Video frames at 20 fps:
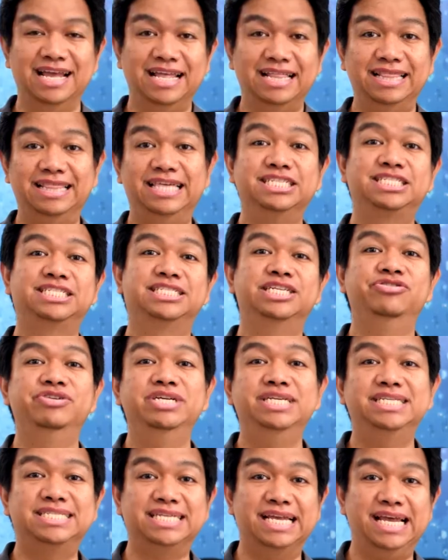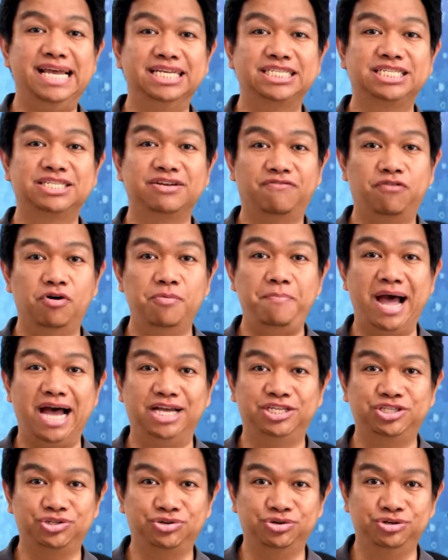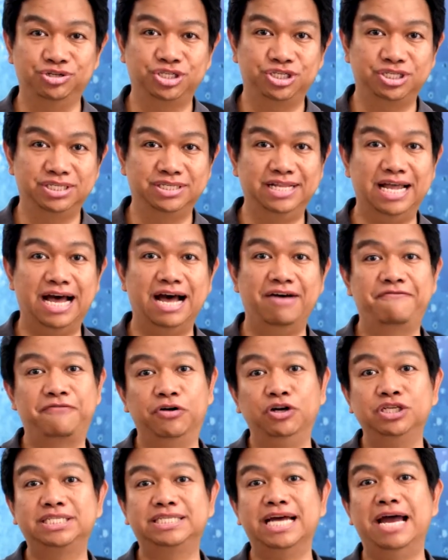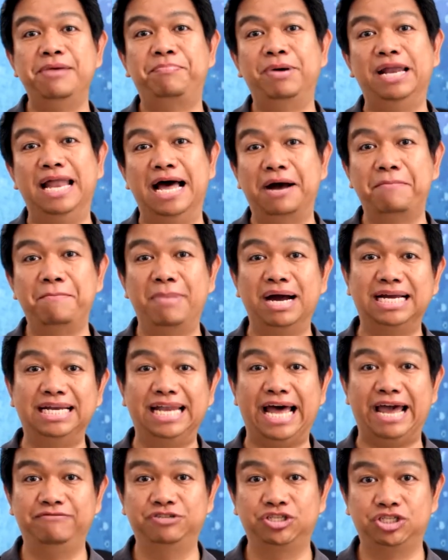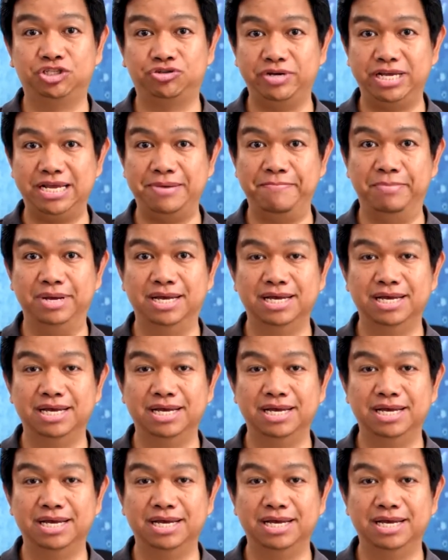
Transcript: This series is for pastors na first time palang mag-livestream.